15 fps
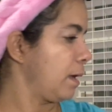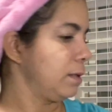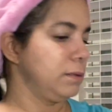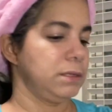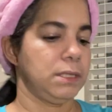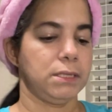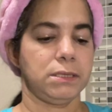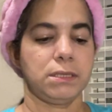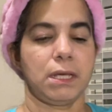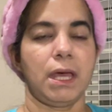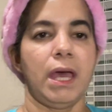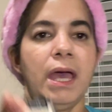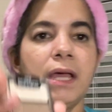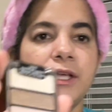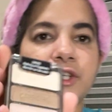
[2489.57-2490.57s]
this
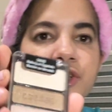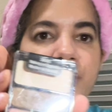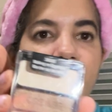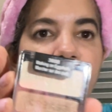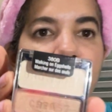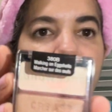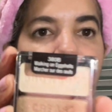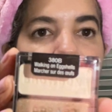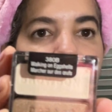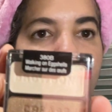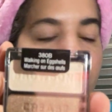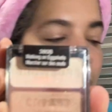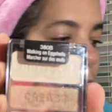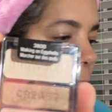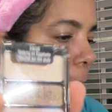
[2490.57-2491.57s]
eggshell.
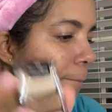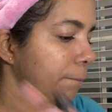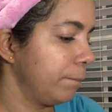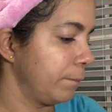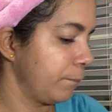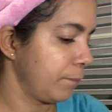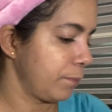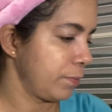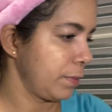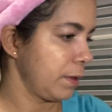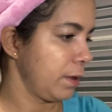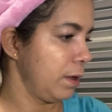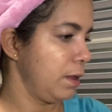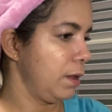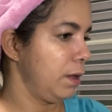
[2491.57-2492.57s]
Let
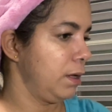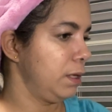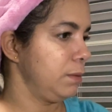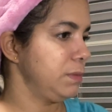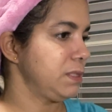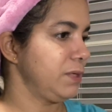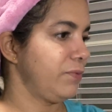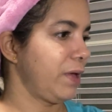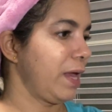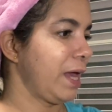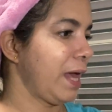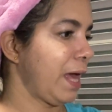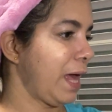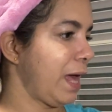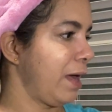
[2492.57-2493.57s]
me see if I
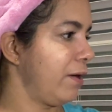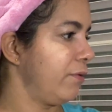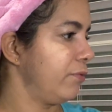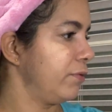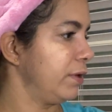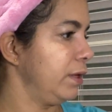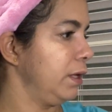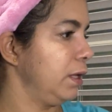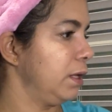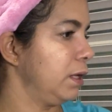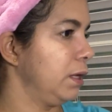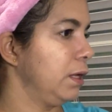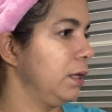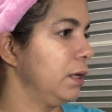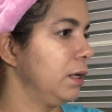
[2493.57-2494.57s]
have a
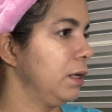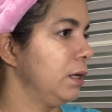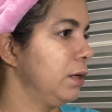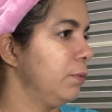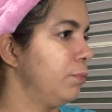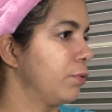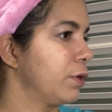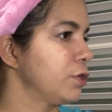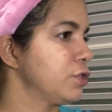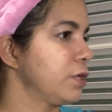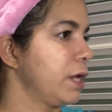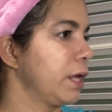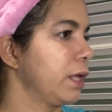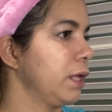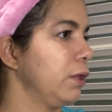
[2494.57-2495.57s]
brush that
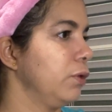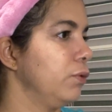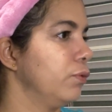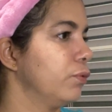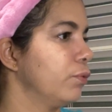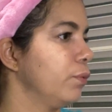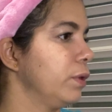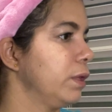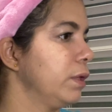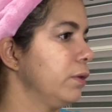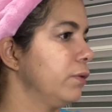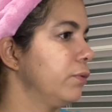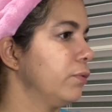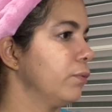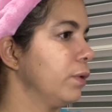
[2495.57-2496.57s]
I can use with
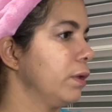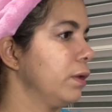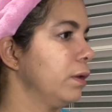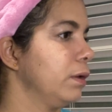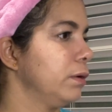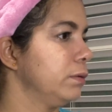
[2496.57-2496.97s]
this one.